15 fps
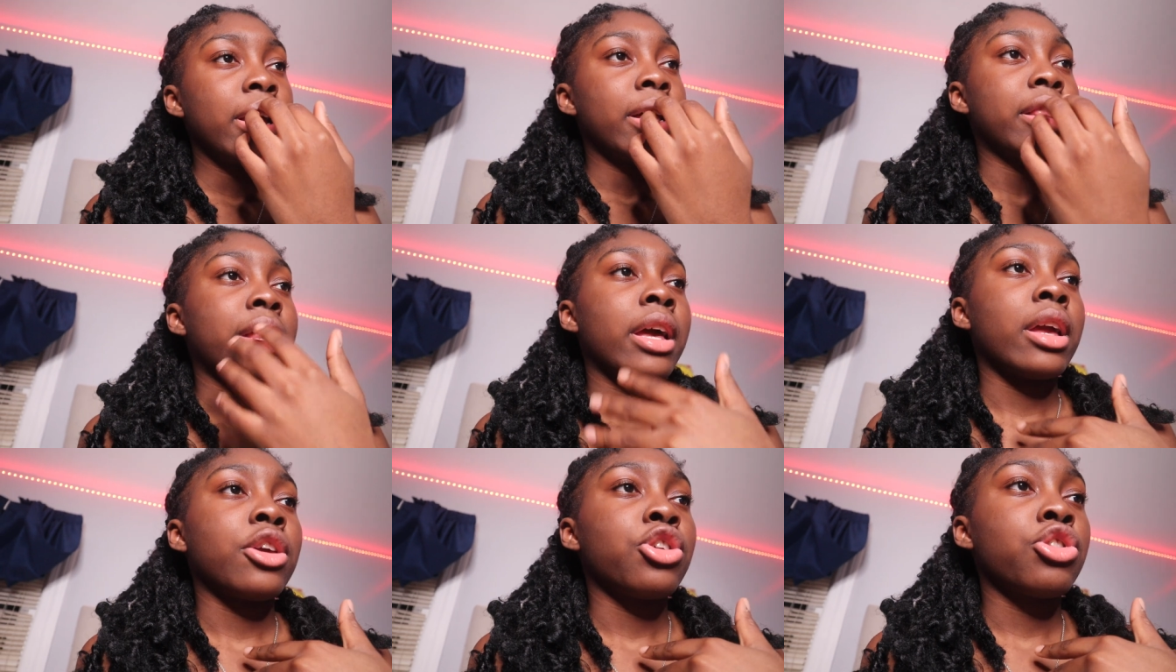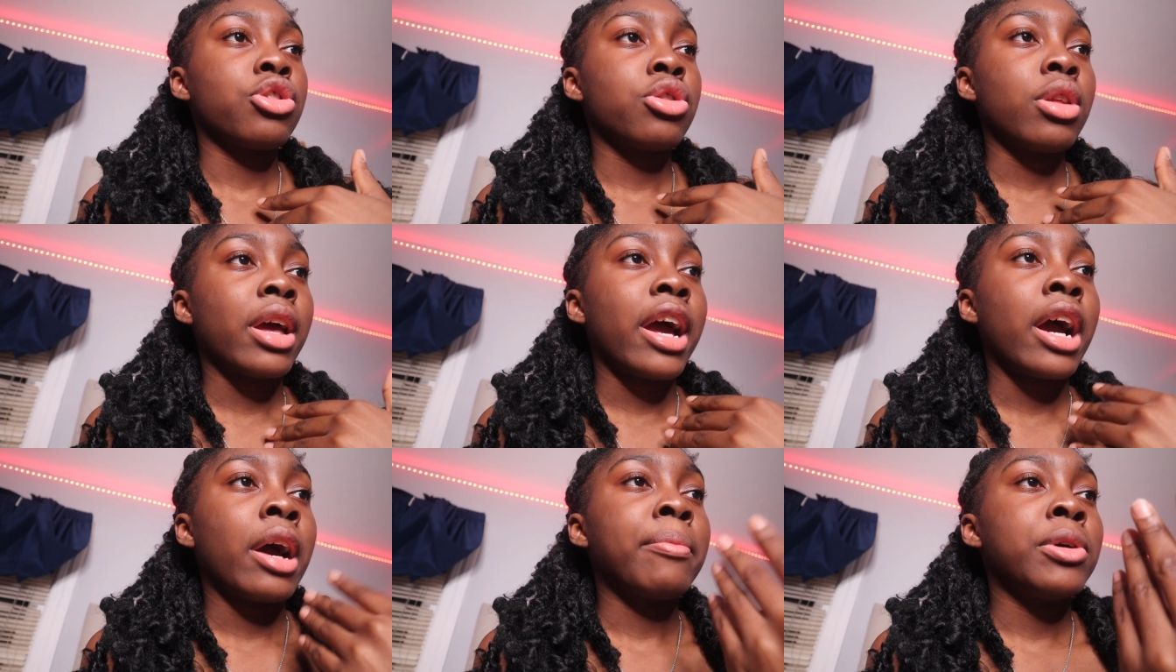like
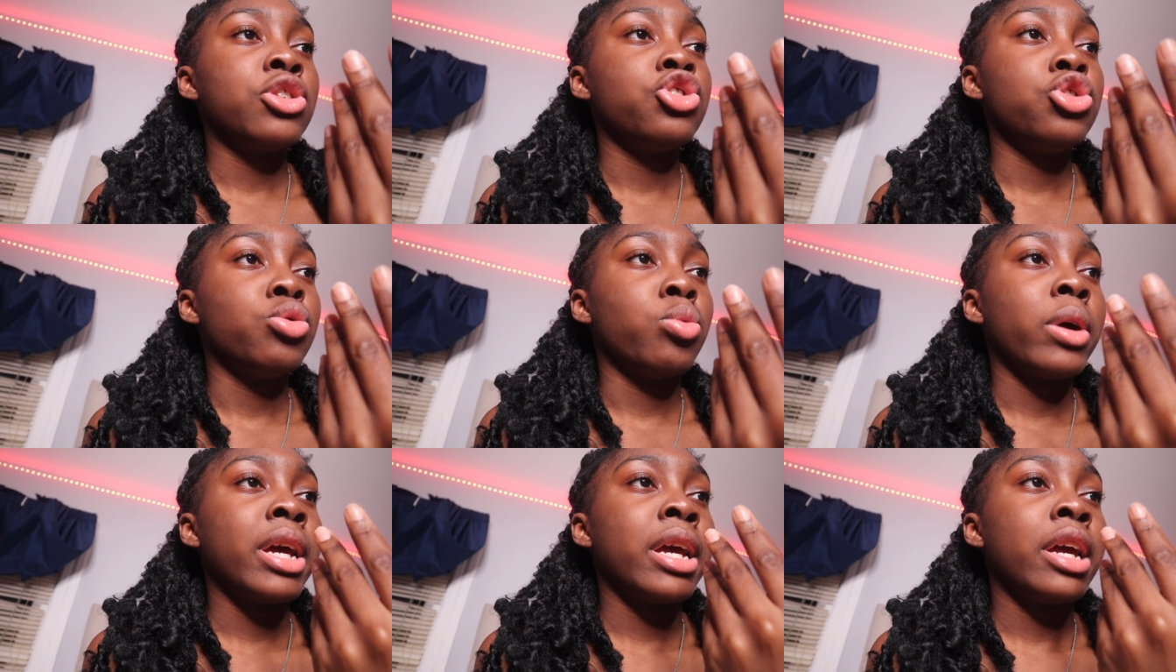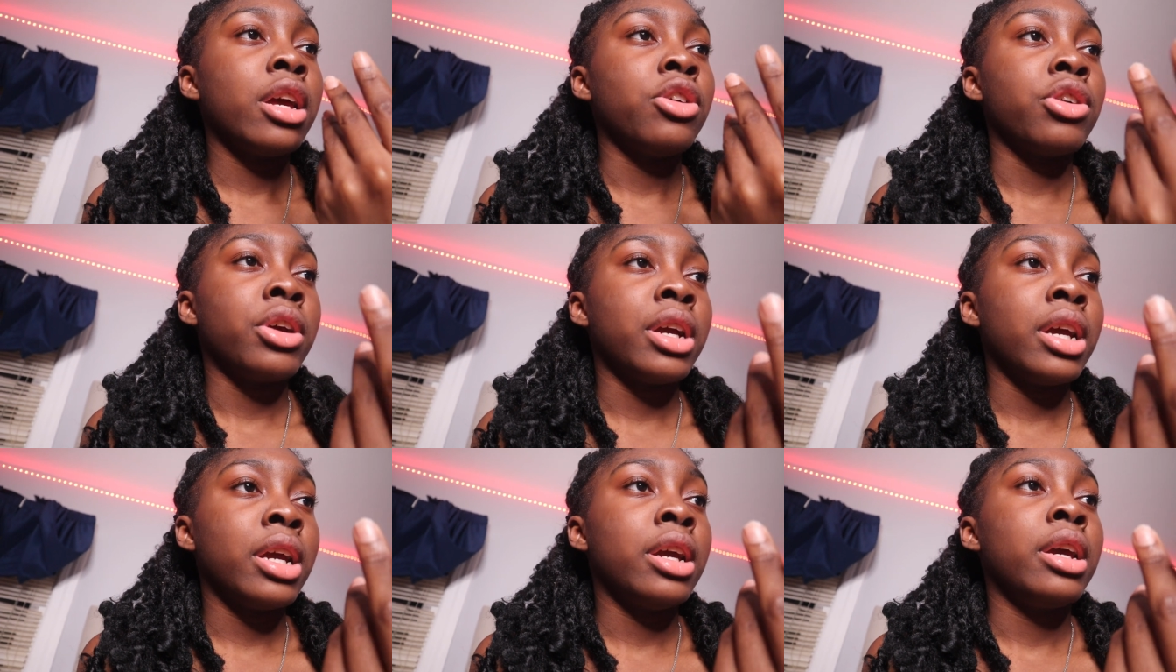how much you weigh, your
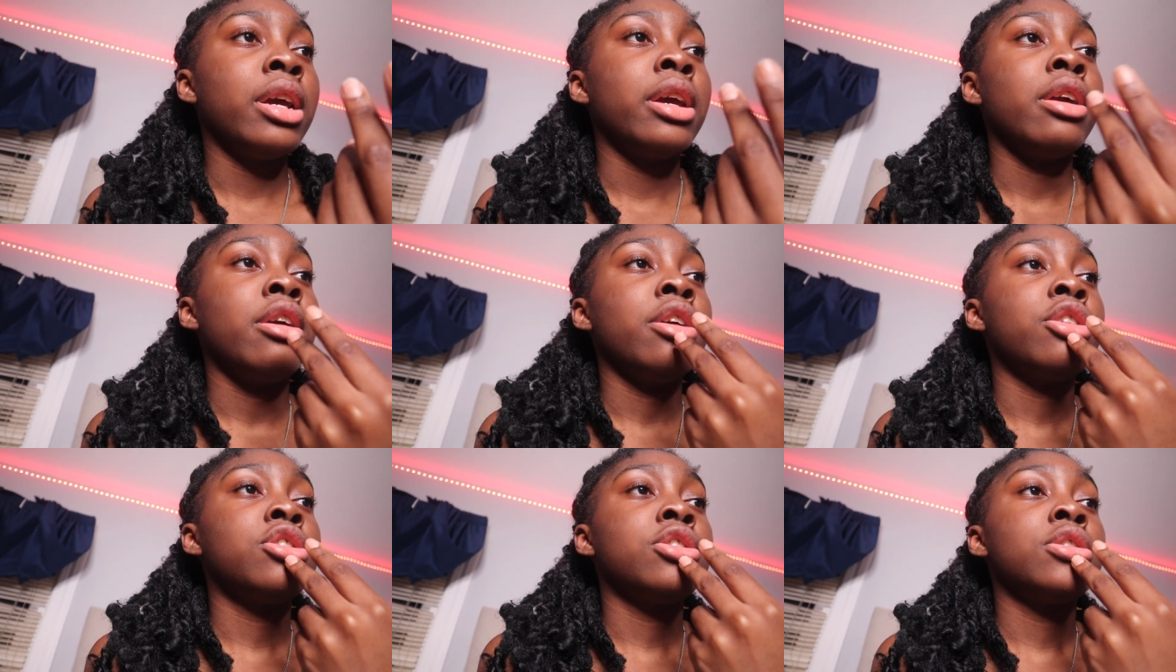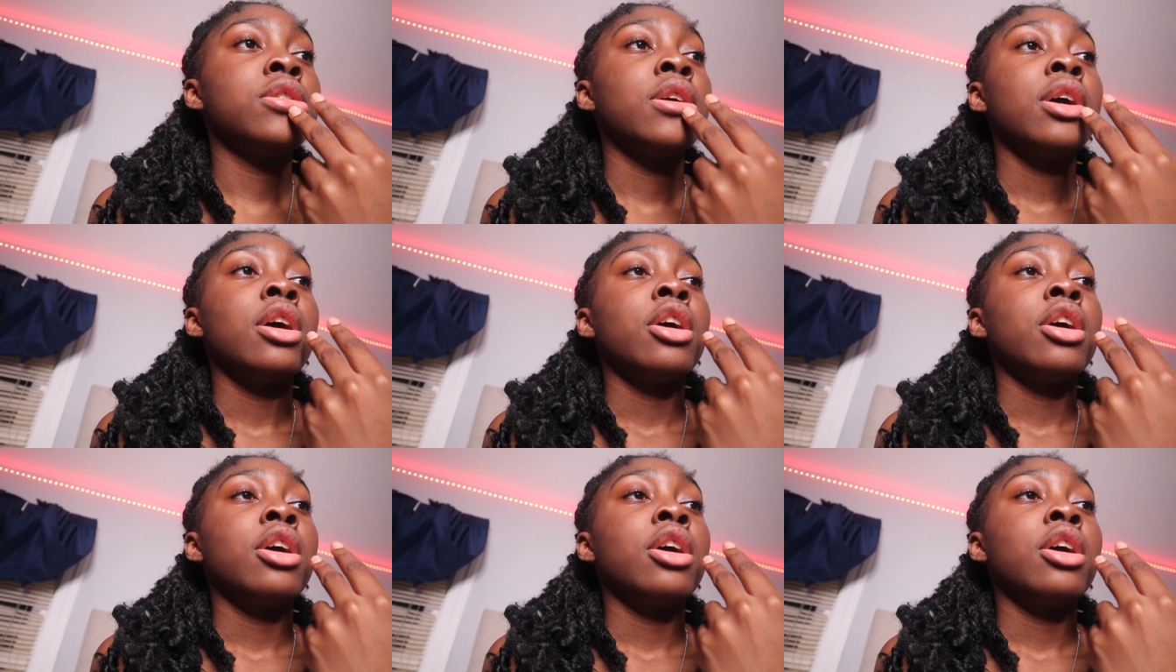age,